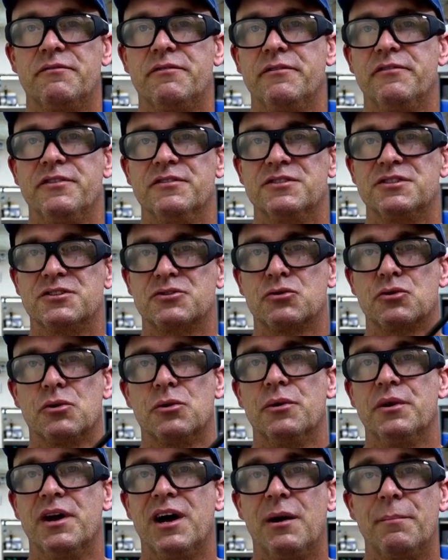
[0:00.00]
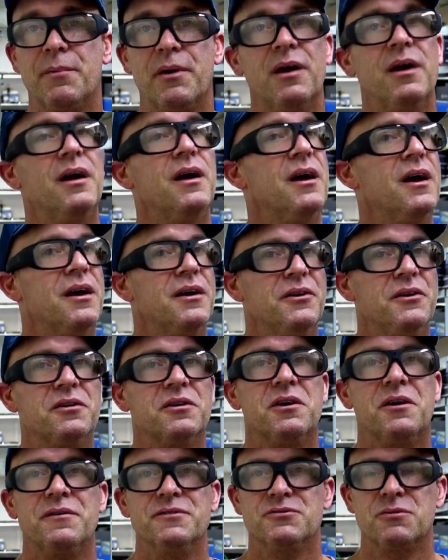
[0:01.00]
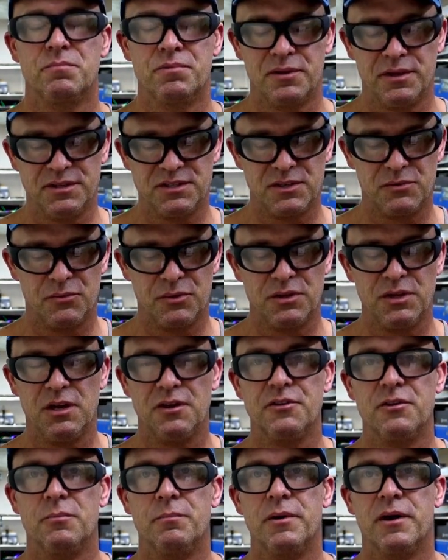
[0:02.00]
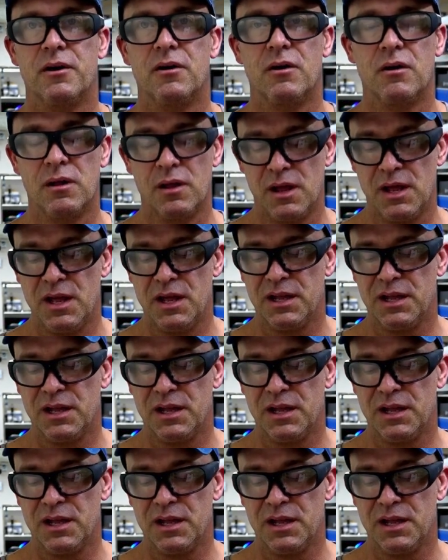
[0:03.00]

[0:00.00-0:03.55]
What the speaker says: If you screw it up, You can always replace it with the other barrel